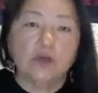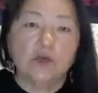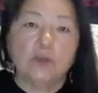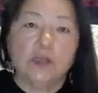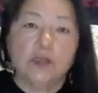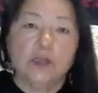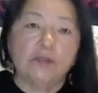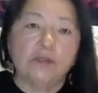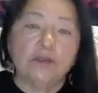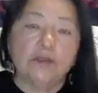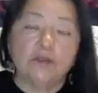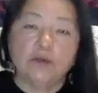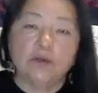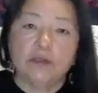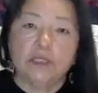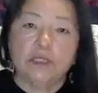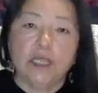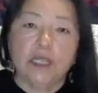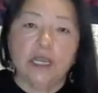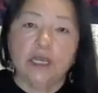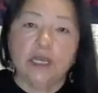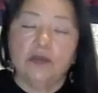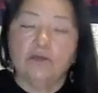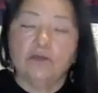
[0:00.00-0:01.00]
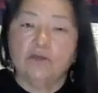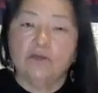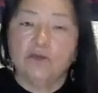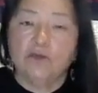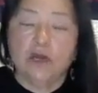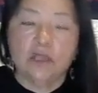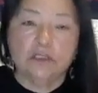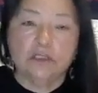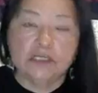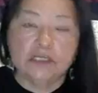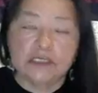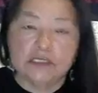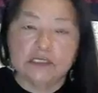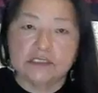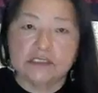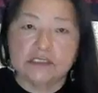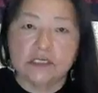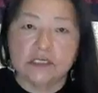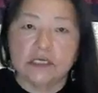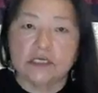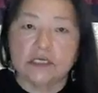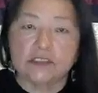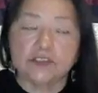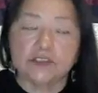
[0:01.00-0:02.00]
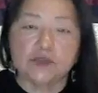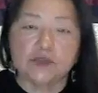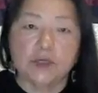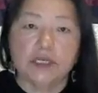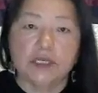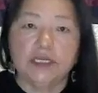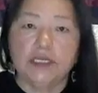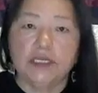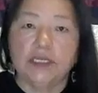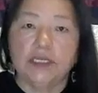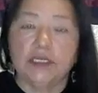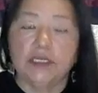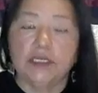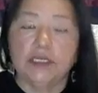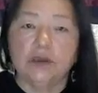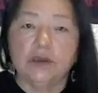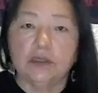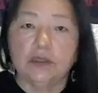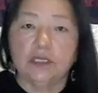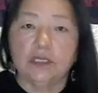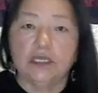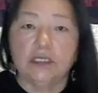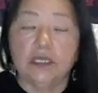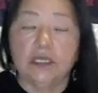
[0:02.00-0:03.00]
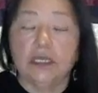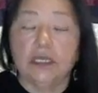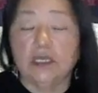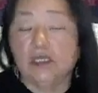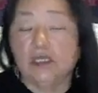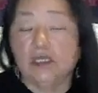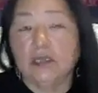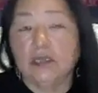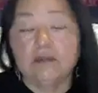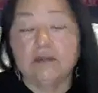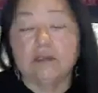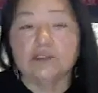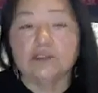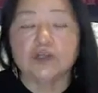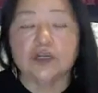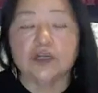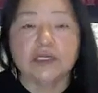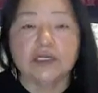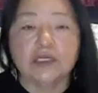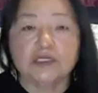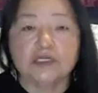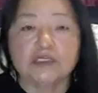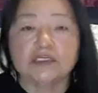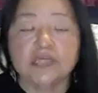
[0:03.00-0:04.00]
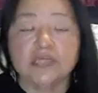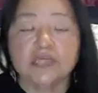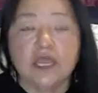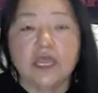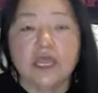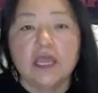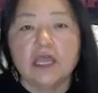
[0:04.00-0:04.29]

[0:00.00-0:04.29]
been through a native wellness training and other trainings,